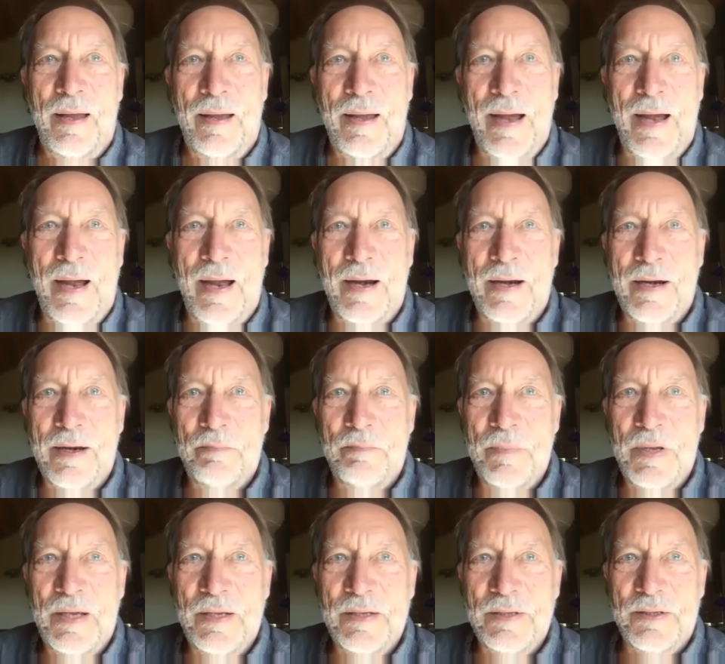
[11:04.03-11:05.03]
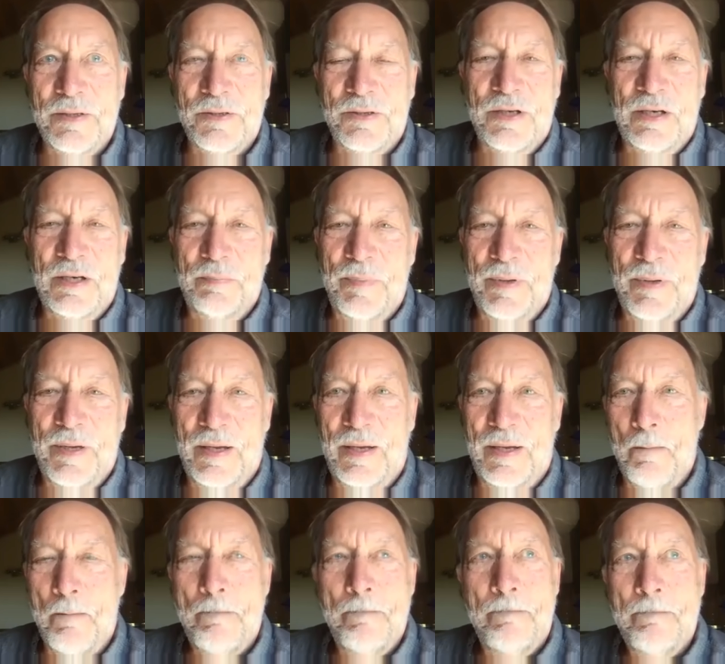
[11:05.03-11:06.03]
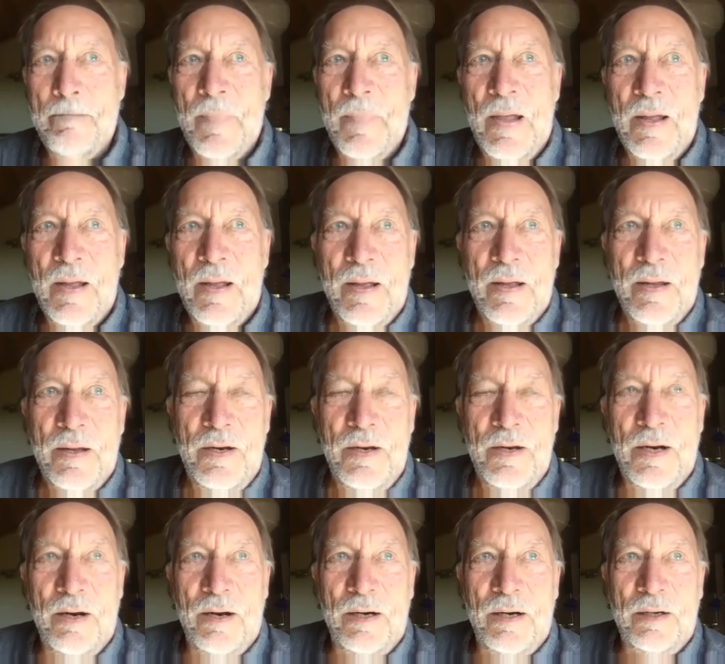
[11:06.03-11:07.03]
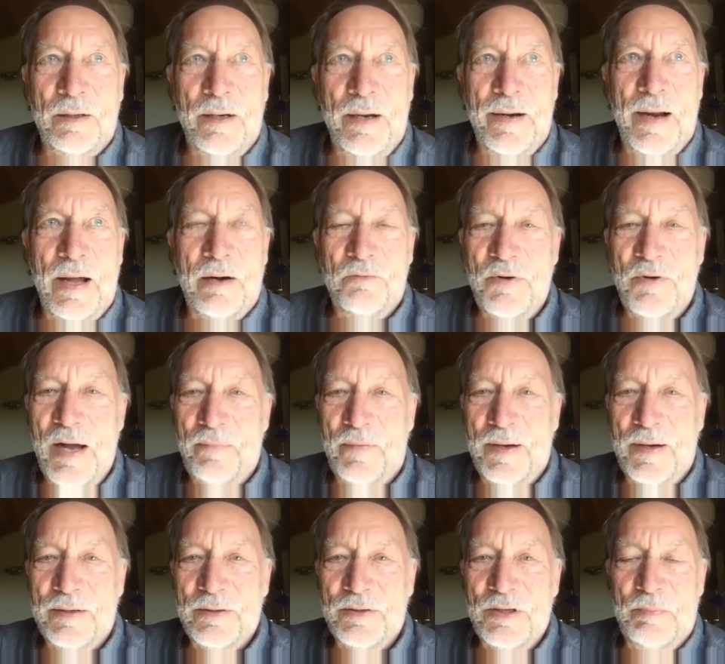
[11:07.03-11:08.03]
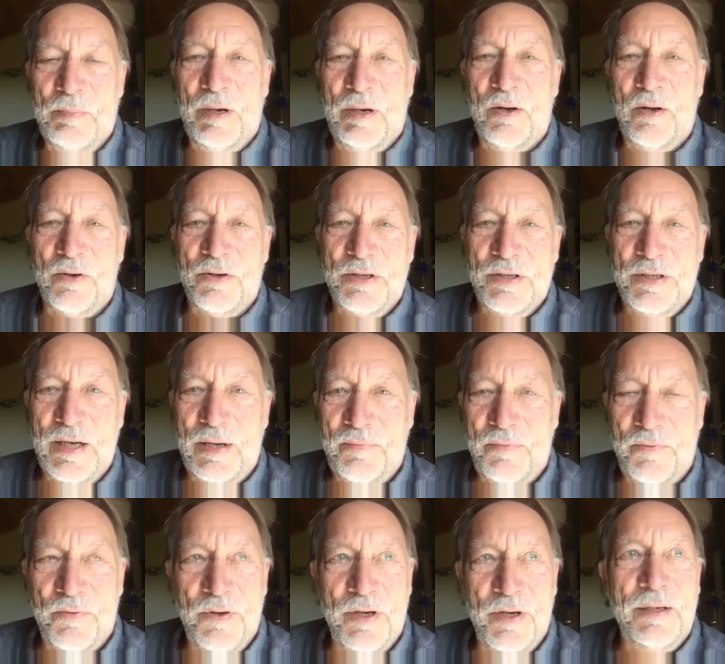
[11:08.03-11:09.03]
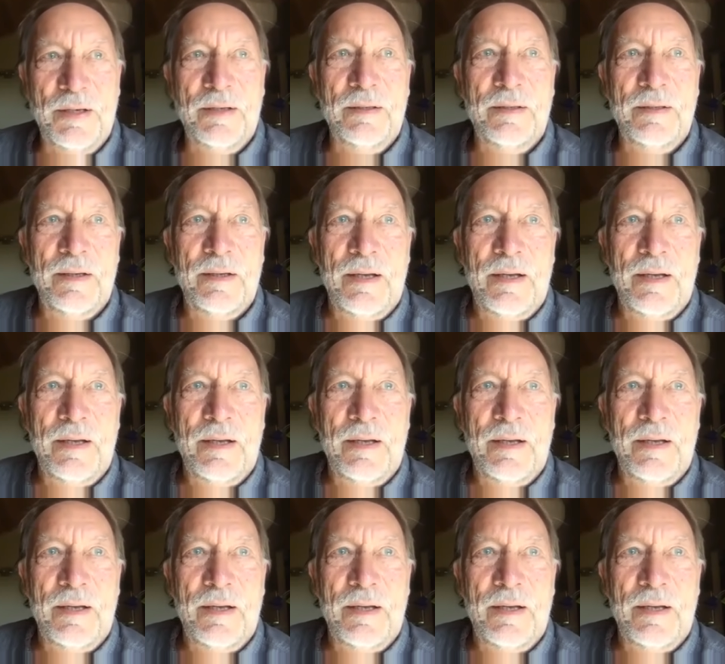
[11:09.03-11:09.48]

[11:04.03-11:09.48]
And it means there's going to be, an unraveling, there's going to be a lot of suffering